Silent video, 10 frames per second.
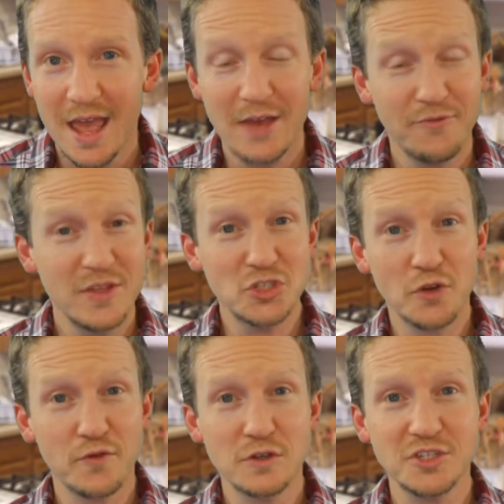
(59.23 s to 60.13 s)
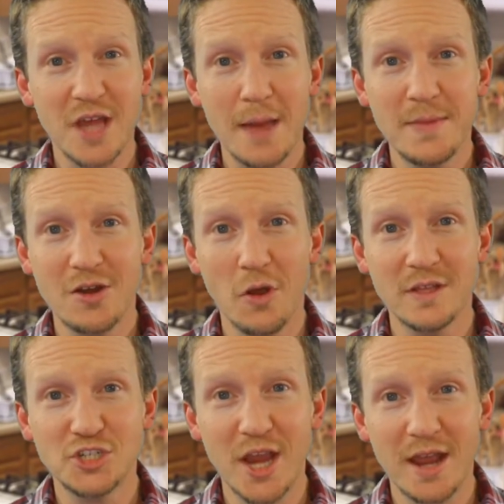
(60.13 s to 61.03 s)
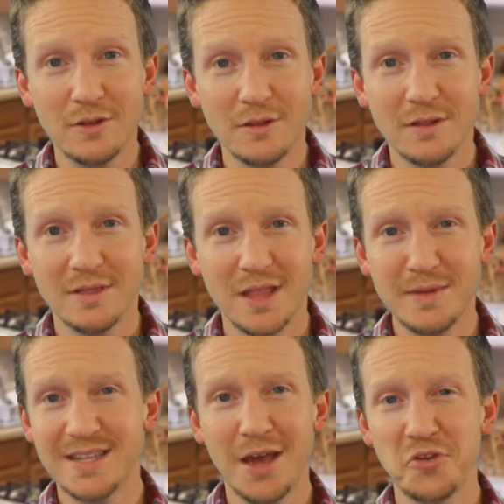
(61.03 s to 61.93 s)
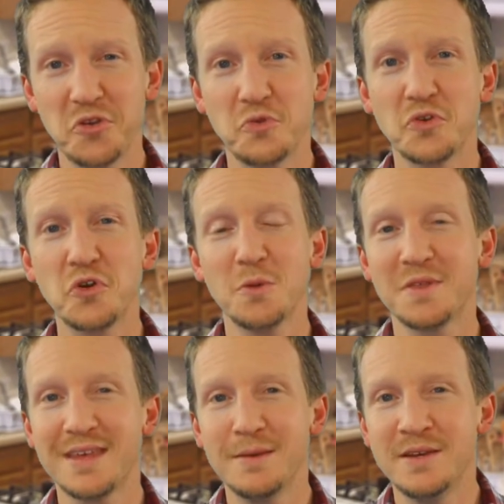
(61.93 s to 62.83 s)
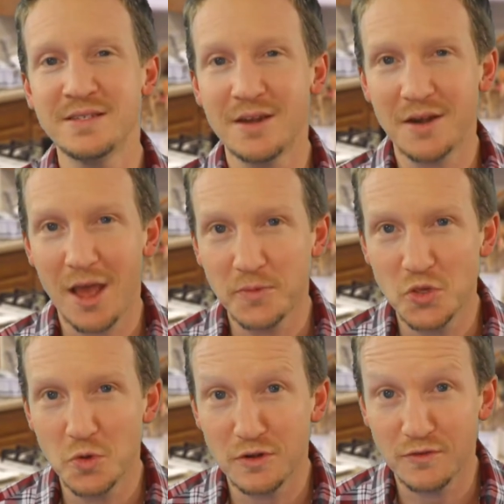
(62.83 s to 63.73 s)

If this is your first time here on the channel, let me tell you, the Cooking with Kibby is here to help you and your